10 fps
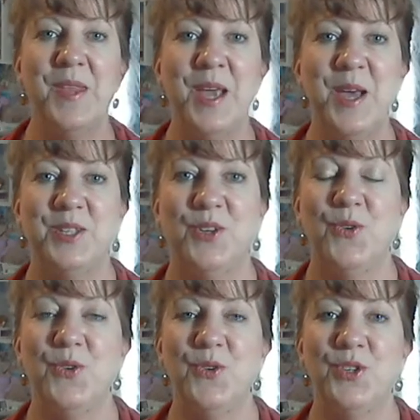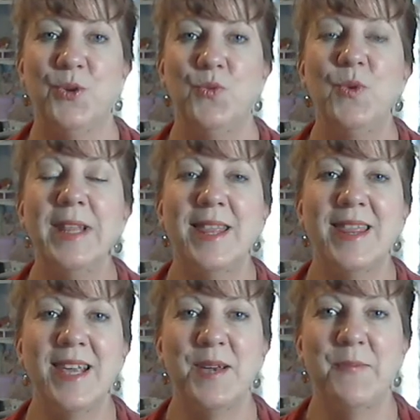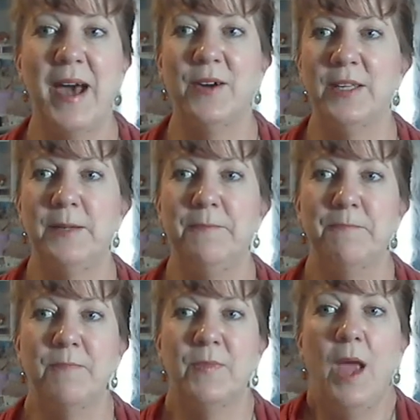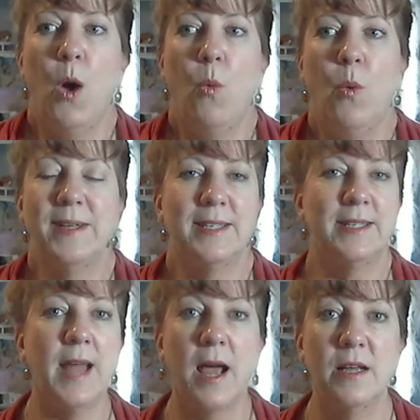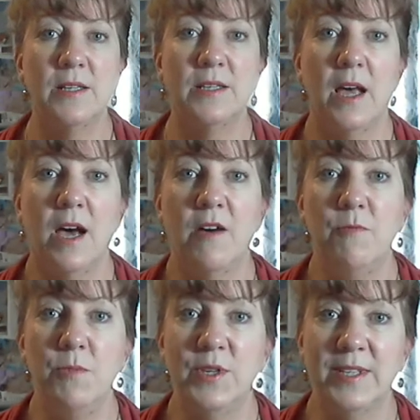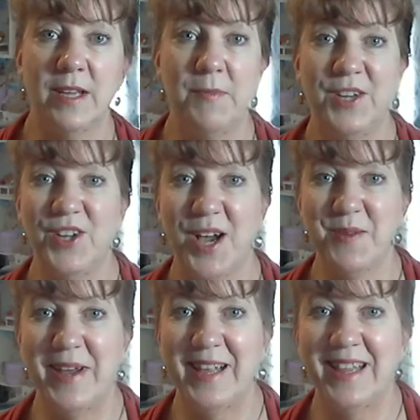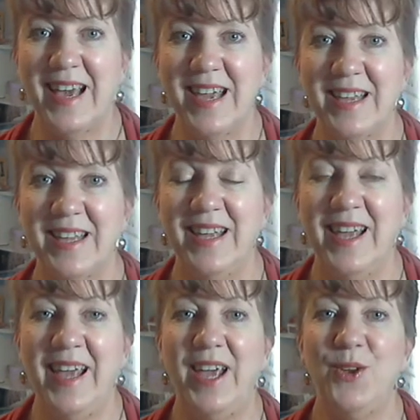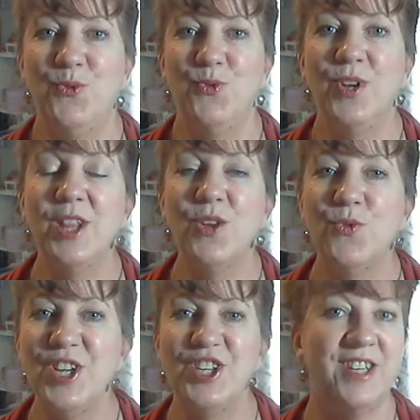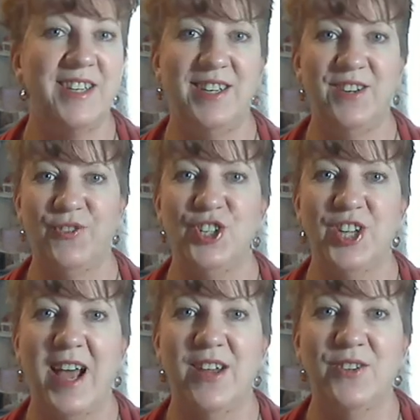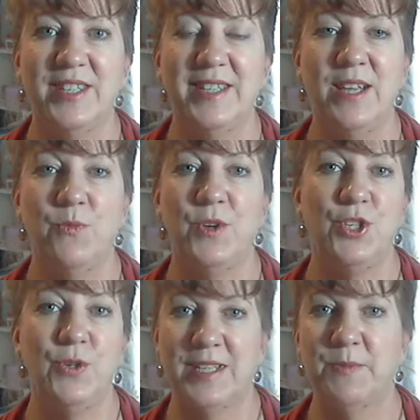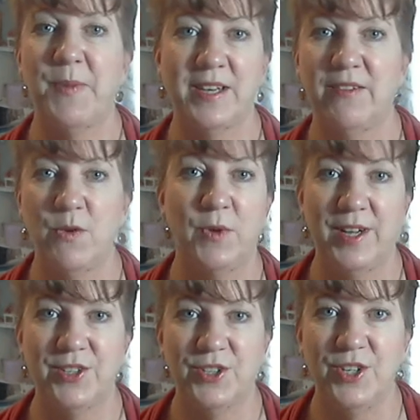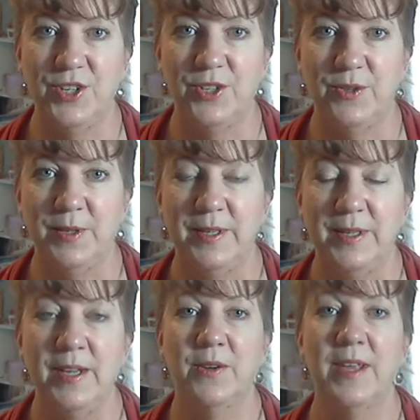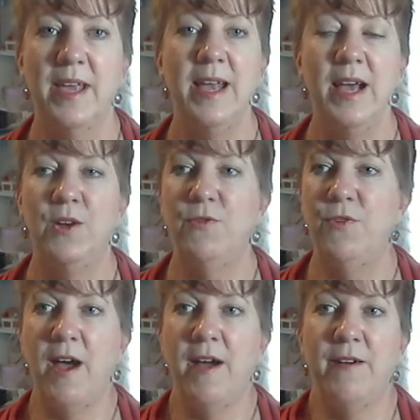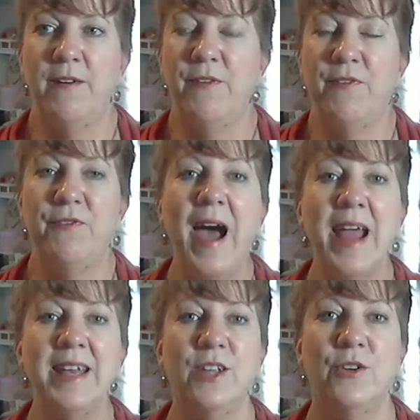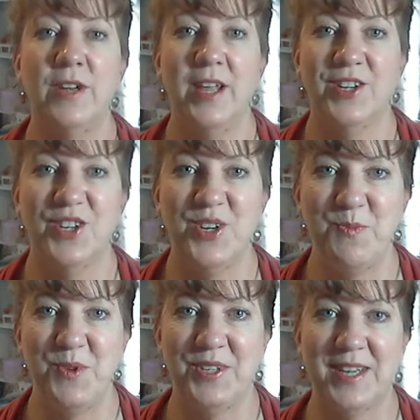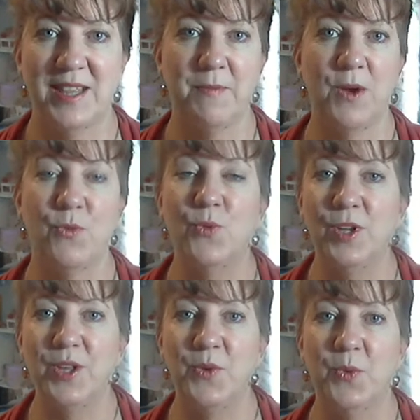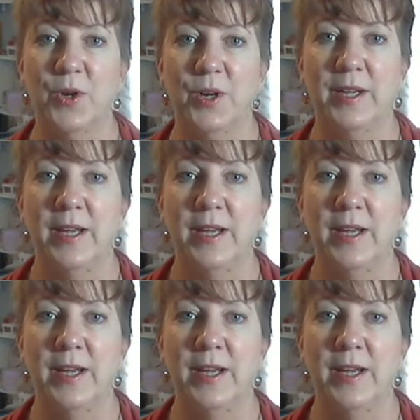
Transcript: So really think about what styles of music my dog might like and really reach into different genres than what you expect everyone else to do. Okay, find international music that might really work.